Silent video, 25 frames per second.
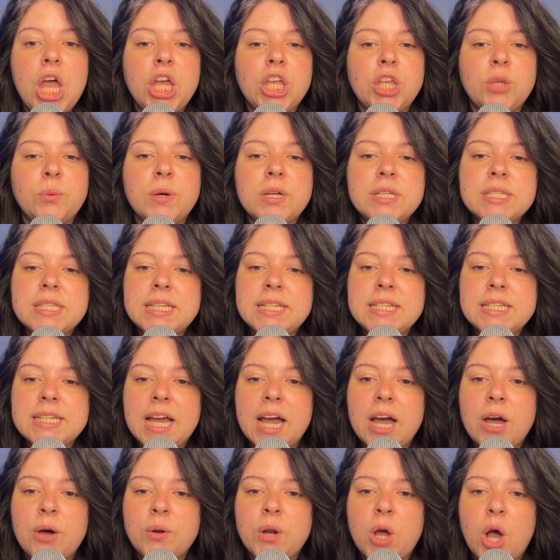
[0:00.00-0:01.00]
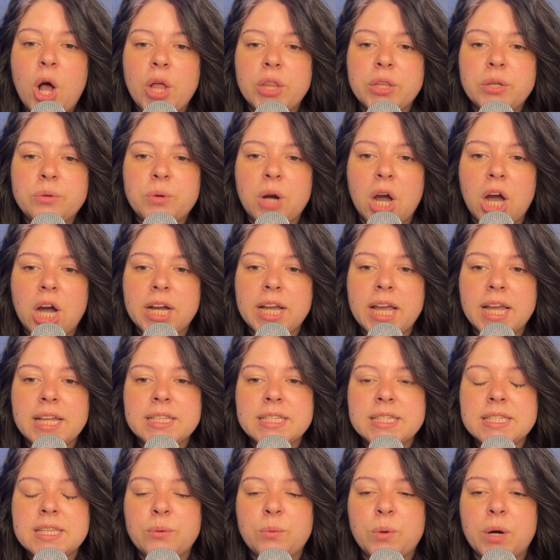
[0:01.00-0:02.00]
You all sit down on the rock and
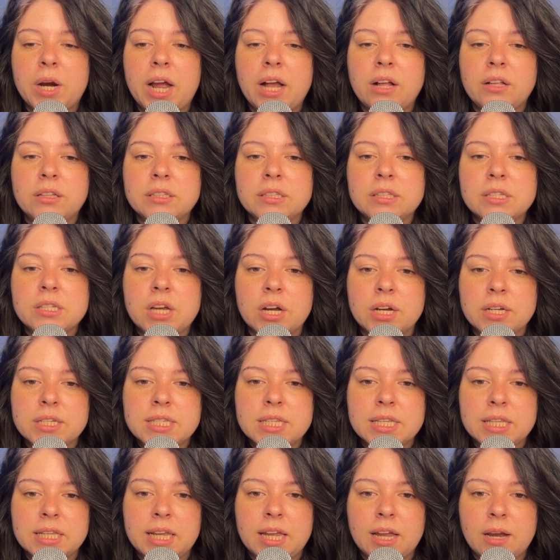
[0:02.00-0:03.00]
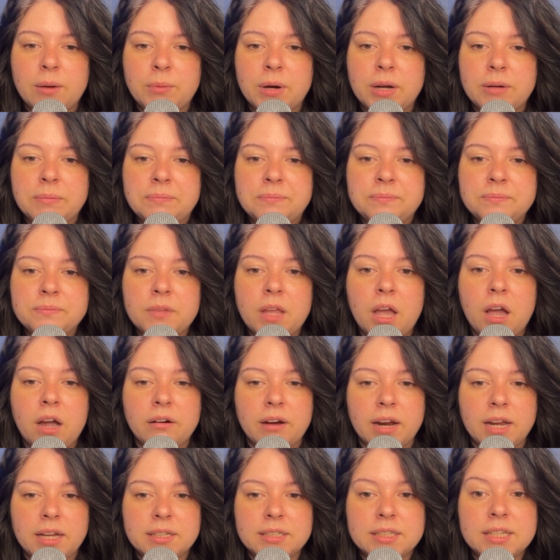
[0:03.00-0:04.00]
sit where Elton talks to the camera. All
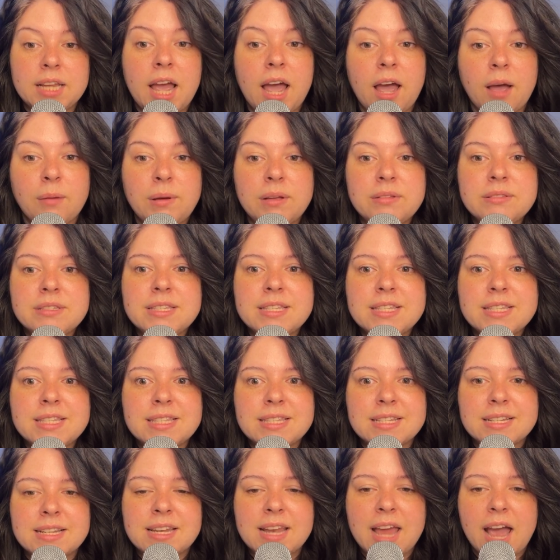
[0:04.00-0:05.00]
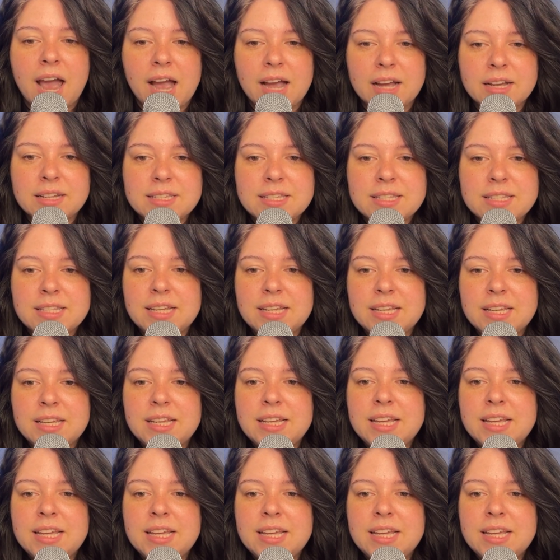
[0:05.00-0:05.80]
right, how about snacks?